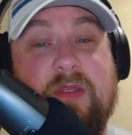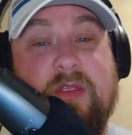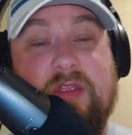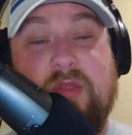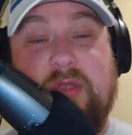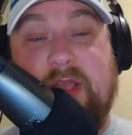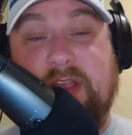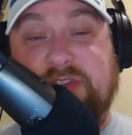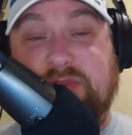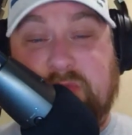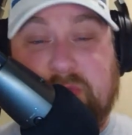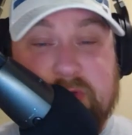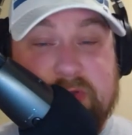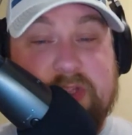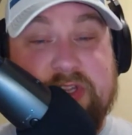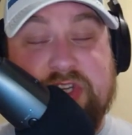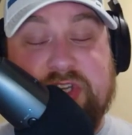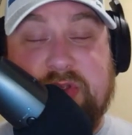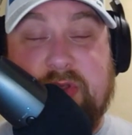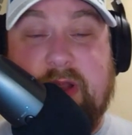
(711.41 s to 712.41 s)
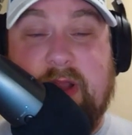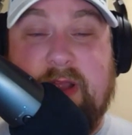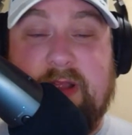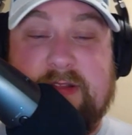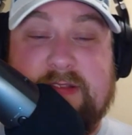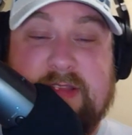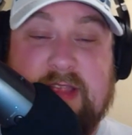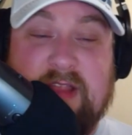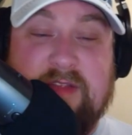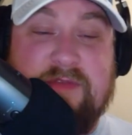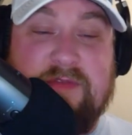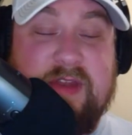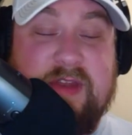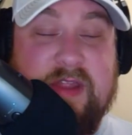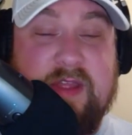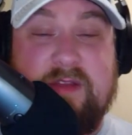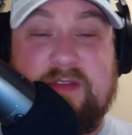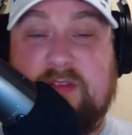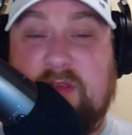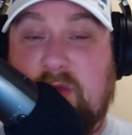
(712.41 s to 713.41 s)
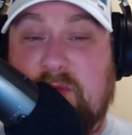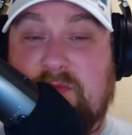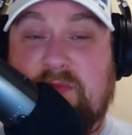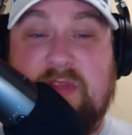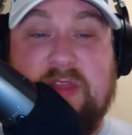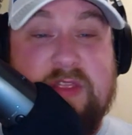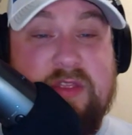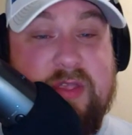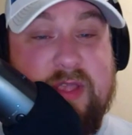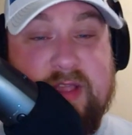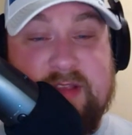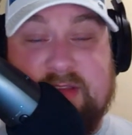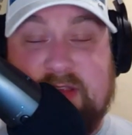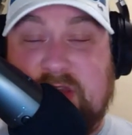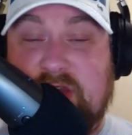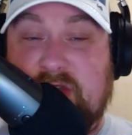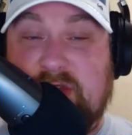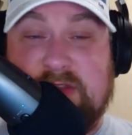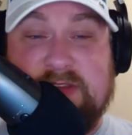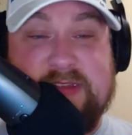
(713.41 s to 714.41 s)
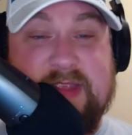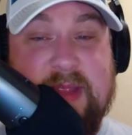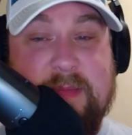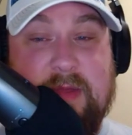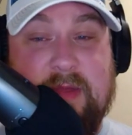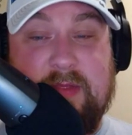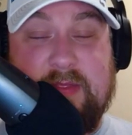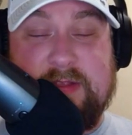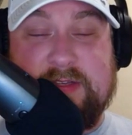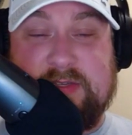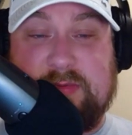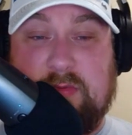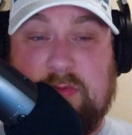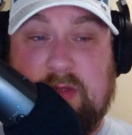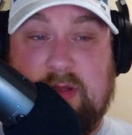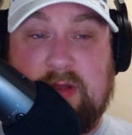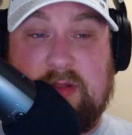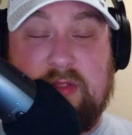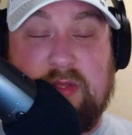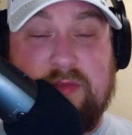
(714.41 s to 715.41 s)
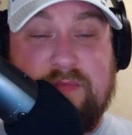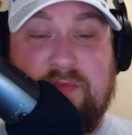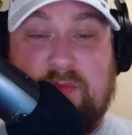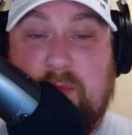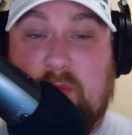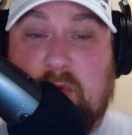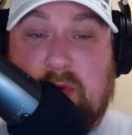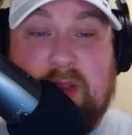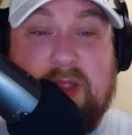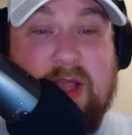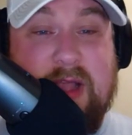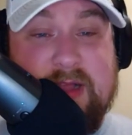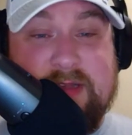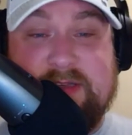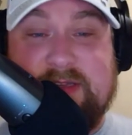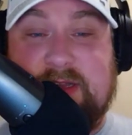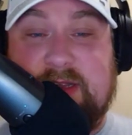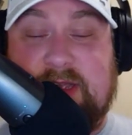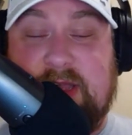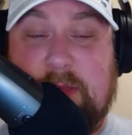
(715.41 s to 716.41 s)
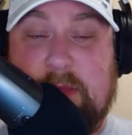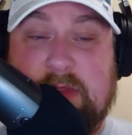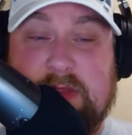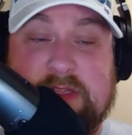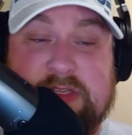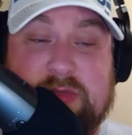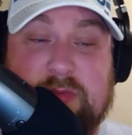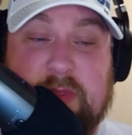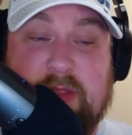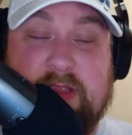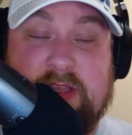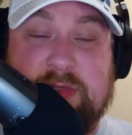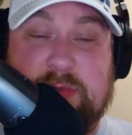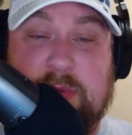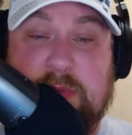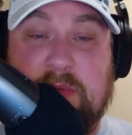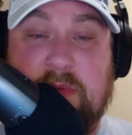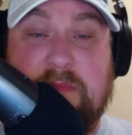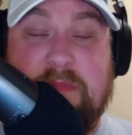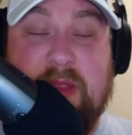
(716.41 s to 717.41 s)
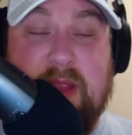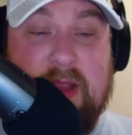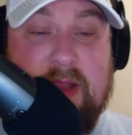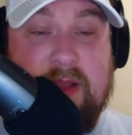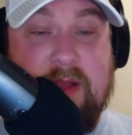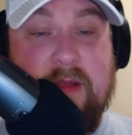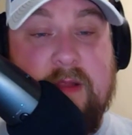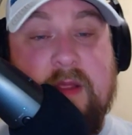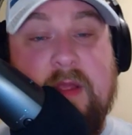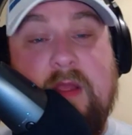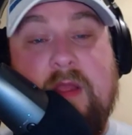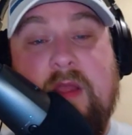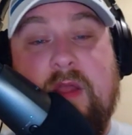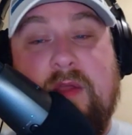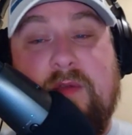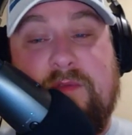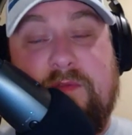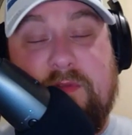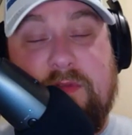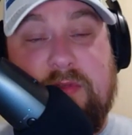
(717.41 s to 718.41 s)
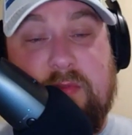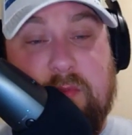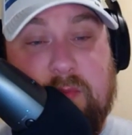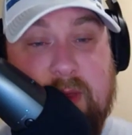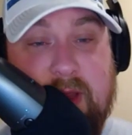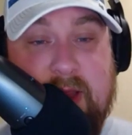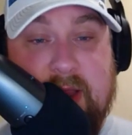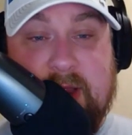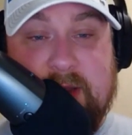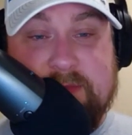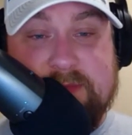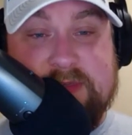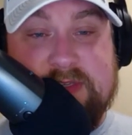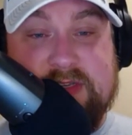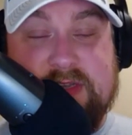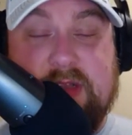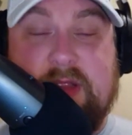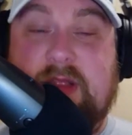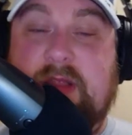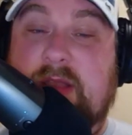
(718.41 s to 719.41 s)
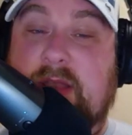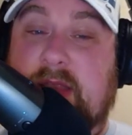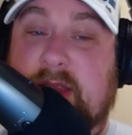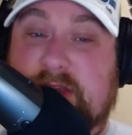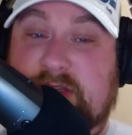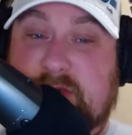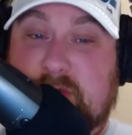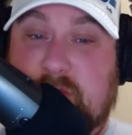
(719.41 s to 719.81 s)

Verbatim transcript: You guys really showed out on Zach videos. Hopefully, you guys can do the same on this one. Look for more content coming this week as we prepare for the Rams next